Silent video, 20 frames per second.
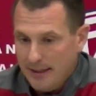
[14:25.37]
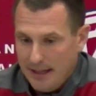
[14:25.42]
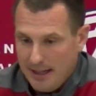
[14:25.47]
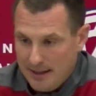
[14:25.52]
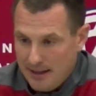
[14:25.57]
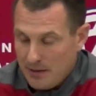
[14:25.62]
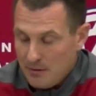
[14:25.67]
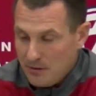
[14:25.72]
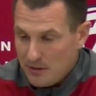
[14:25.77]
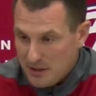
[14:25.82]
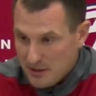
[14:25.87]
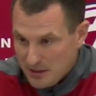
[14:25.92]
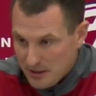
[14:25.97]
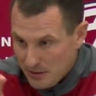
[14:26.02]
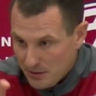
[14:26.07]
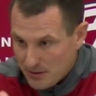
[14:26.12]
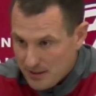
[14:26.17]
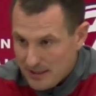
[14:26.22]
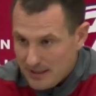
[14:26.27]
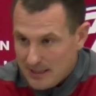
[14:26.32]
And then it was just
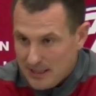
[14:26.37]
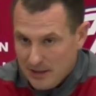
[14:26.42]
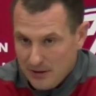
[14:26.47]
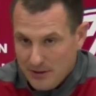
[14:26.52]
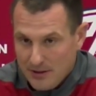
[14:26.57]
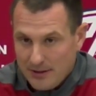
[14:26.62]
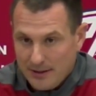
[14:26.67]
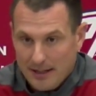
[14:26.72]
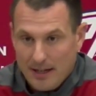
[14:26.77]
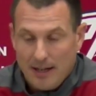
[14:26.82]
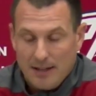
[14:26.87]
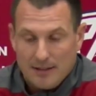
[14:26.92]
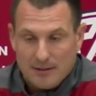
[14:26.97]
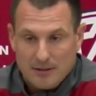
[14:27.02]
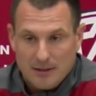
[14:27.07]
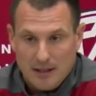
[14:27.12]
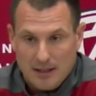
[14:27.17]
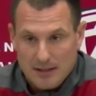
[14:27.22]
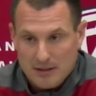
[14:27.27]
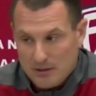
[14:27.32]
those interior guys,
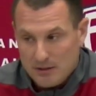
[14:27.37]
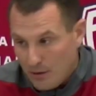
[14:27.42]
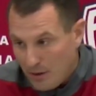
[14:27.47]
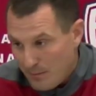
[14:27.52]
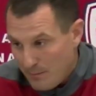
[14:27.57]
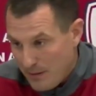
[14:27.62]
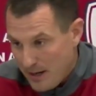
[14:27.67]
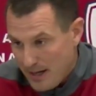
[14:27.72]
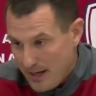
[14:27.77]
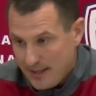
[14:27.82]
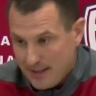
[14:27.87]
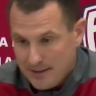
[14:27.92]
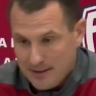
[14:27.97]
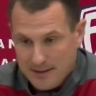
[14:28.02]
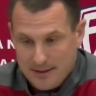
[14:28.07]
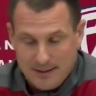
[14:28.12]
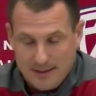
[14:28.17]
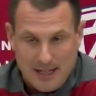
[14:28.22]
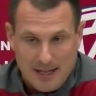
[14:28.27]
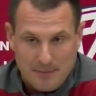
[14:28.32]
right? So Armani's a
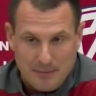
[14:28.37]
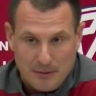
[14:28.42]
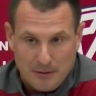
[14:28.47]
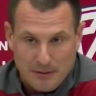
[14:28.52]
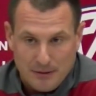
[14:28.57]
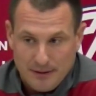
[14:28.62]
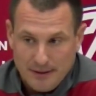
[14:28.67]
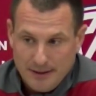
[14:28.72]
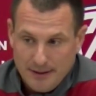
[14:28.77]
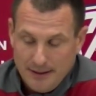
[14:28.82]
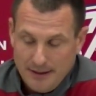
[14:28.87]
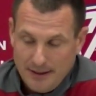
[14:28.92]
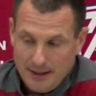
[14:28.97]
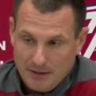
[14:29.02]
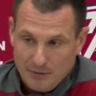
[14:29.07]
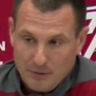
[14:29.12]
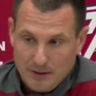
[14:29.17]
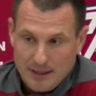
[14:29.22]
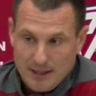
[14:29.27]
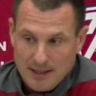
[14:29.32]
staple.
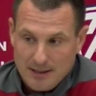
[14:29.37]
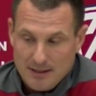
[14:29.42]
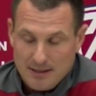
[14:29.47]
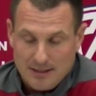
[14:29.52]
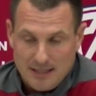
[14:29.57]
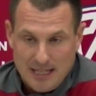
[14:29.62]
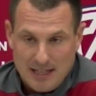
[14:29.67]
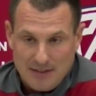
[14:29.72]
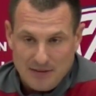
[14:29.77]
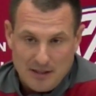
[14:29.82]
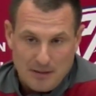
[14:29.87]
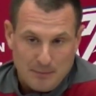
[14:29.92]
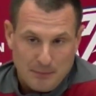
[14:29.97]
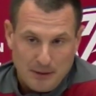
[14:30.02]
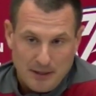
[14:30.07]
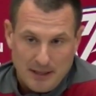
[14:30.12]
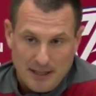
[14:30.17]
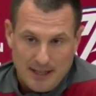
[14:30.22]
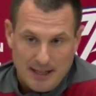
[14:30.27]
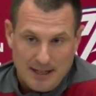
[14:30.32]
And if we get the safety
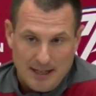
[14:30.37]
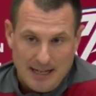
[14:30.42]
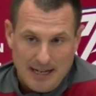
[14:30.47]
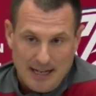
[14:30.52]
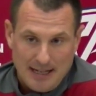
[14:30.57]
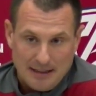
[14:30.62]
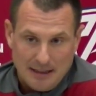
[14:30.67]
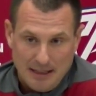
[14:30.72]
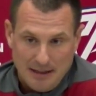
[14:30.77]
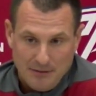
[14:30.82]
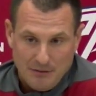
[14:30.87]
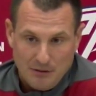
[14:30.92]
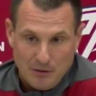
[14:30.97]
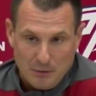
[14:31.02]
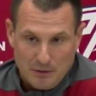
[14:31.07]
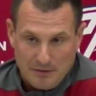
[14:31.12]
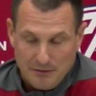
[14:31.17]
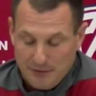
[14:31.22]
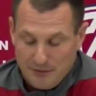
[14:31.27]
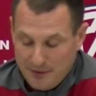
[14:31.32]
playing at a high level,
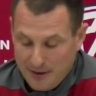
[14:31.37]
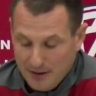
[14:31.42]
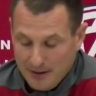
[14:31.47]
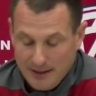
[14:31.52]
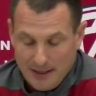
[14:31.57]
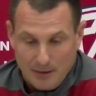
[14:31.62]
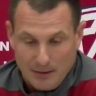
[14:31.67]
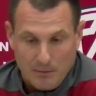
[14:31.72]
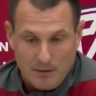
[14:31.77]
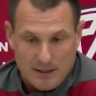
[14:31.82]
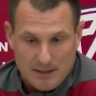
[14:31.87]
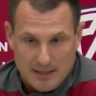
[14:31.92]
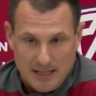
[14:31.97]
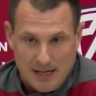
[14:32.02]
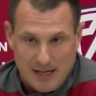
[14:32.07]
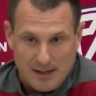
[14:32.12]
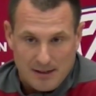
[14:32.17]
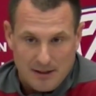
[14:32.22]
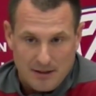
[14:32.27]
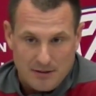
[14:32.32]
we felt like we could
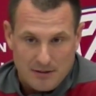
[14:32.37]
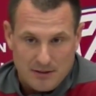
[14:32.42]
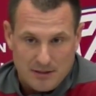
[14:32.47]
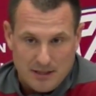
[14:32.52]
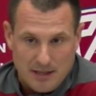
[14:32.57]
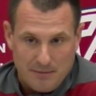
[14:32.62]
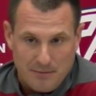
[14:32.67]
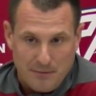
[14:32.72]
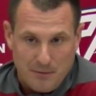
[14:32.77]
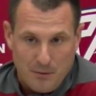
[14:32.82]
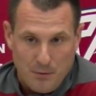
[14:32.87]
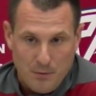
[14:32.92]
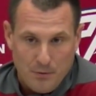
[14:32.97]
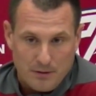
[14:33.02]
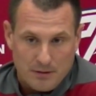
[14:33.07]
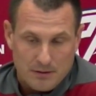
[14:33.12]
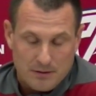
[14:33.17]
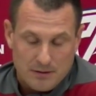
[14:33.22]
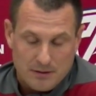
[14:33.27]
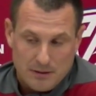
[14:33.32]
take another step
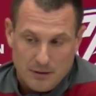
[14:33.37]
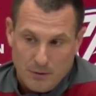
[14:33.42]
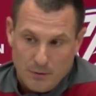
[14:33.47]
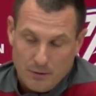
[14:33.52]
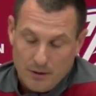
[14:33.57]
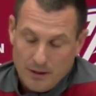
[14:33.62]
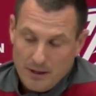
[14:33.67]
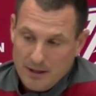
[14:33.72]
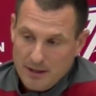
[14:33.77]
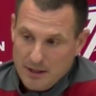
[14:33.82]
forward. So